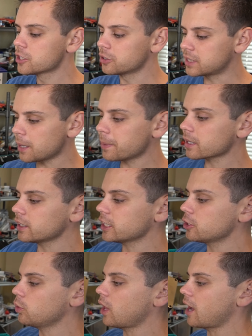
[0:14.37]
So typically
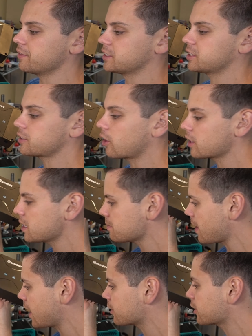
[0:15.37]
you will have a
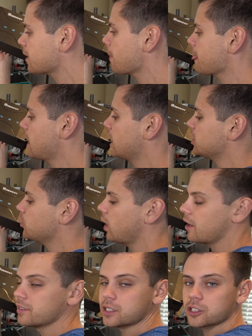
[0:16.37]
starting battery and
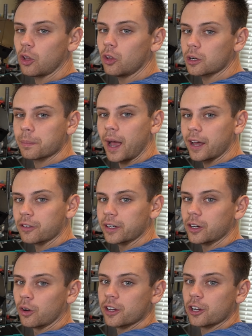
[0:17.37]
you'll have a solar
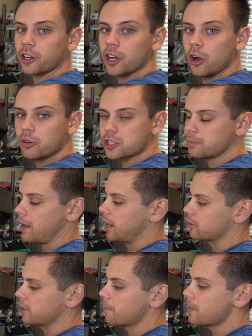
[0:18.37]
battery or your coach
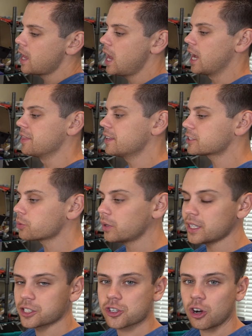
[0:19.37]
battery. And this
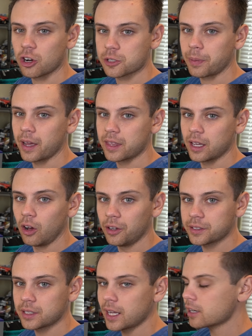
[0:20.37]
one is charged by the
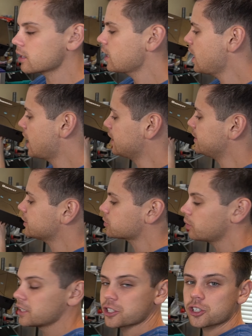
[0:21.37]
alternator and
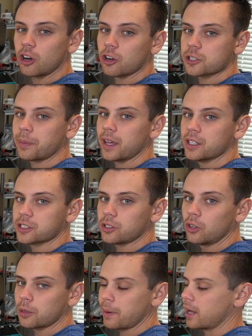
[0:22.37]
this one is charged by the
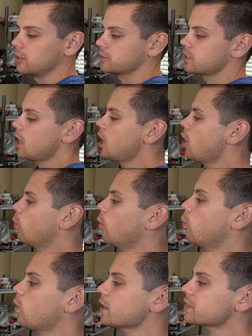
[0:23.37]
solar panels.
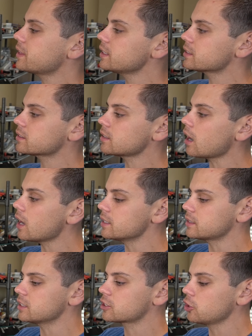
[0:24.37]
Well, what this
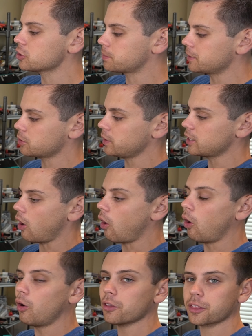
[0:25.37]
does is goes between
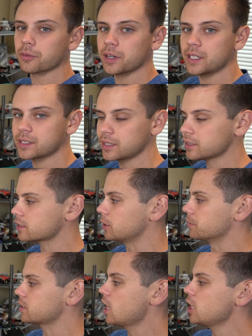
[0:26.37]
all three
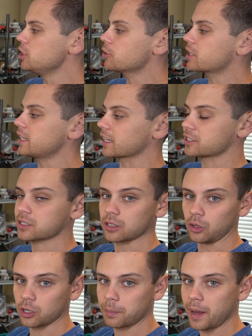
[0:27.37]
systems. You connect
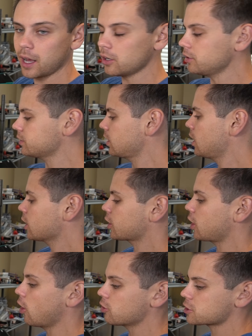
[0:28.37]
solar panels,
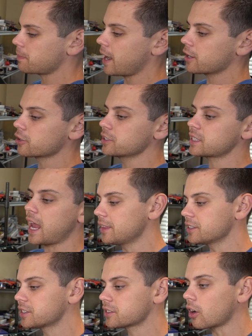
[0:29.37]
coach batteries, and
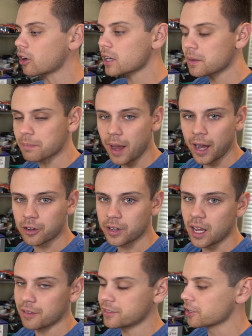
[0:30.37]
the starting
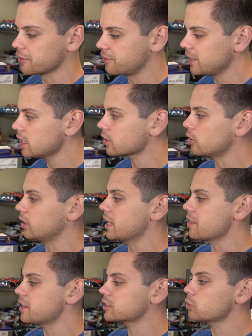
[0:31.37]
battery of your vehicle,
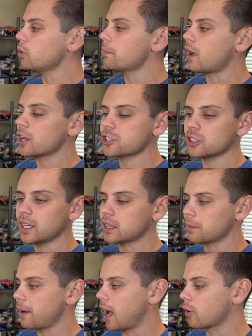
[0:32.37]
and this will modulate
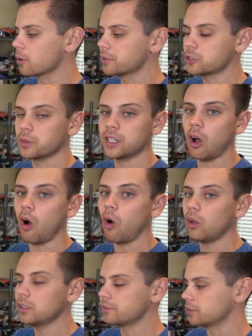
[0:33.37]
the power between
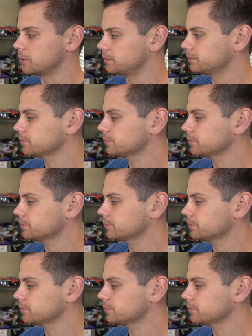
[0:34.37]
all of them.